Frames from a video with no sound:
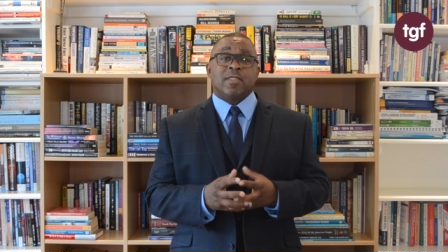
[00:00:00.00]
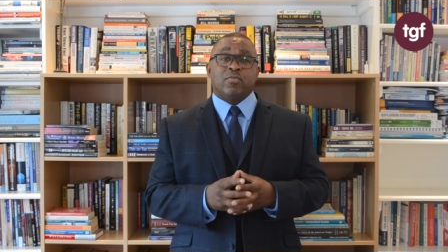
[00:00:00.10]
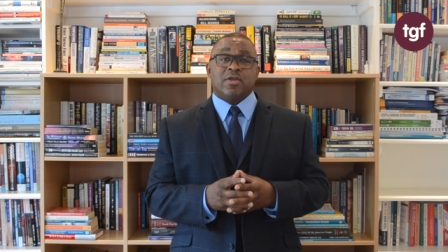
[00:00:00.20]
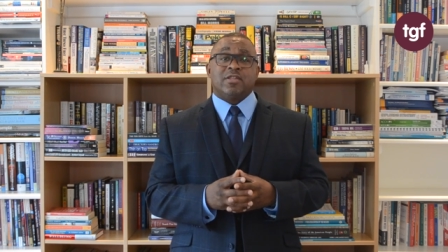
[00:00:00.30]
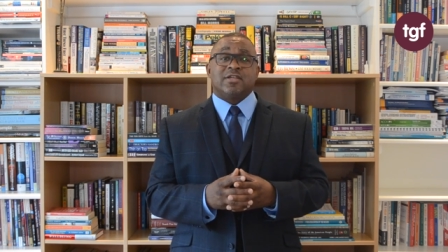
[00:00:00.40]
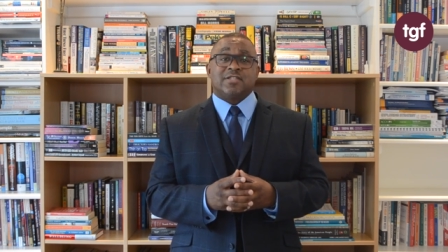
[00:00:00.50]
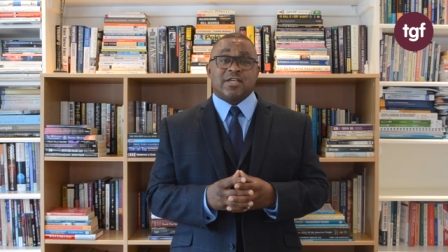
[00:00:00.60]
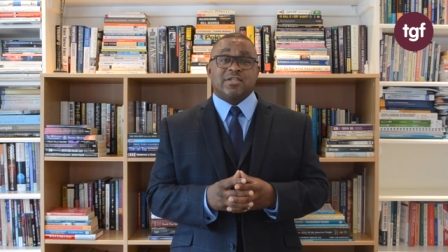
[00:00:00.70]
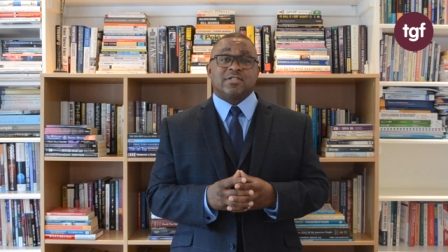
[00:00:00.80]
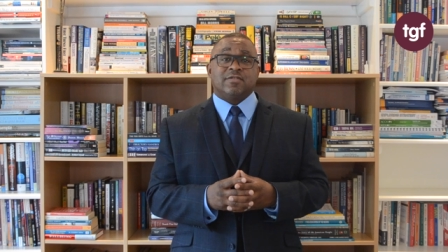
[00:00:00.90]
where the
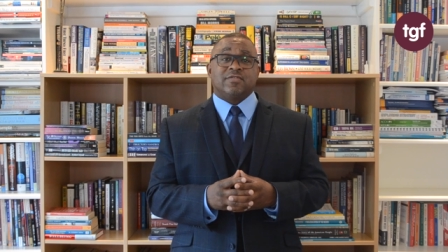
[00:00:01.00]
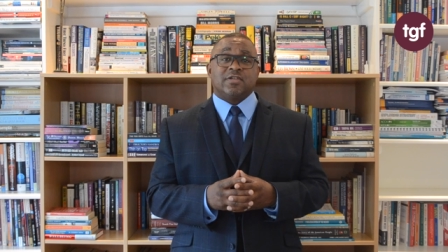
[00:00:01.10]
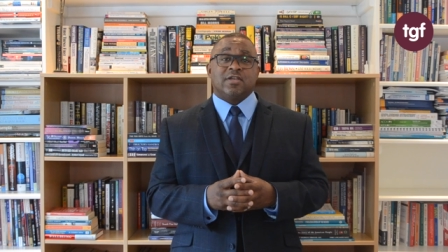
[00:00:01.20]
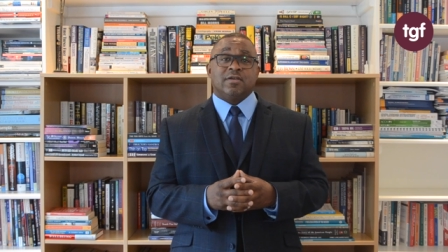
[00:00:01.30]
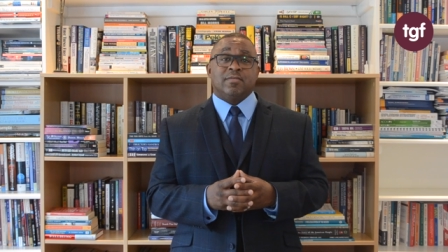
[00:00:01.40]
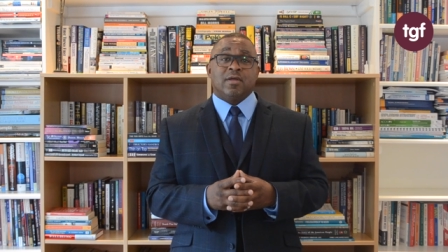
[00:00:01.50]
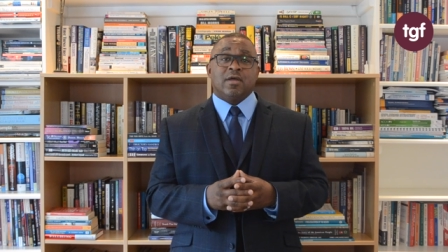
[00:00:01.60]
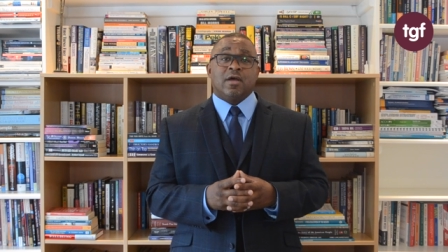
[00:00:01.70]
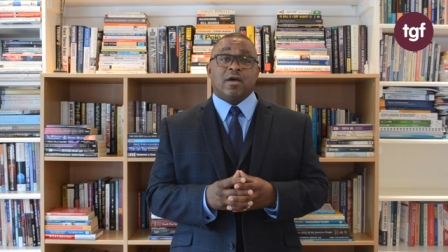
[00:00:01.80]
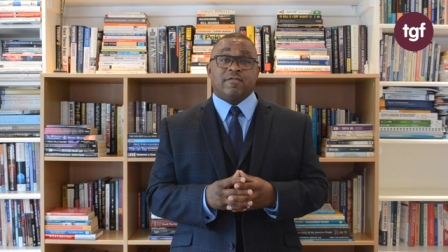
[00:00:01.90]
executive team
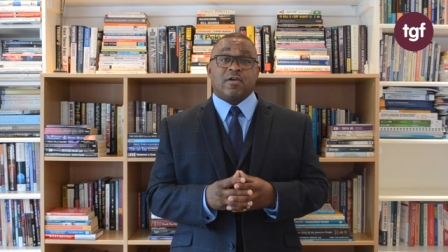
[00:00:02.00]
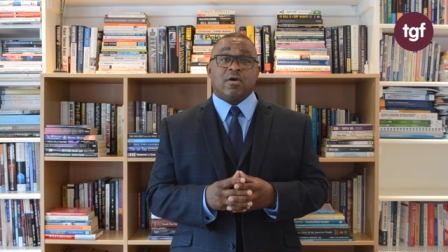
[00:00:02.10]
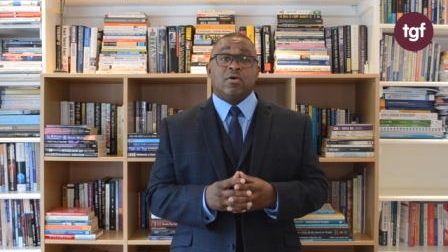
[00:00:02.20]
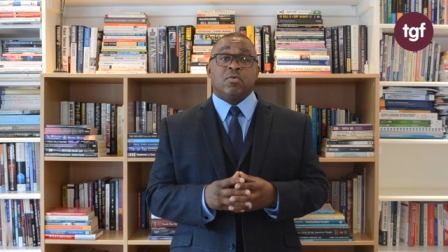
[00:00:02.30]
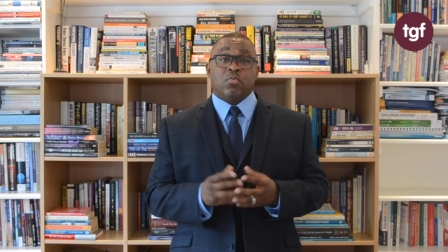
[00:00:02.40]
have got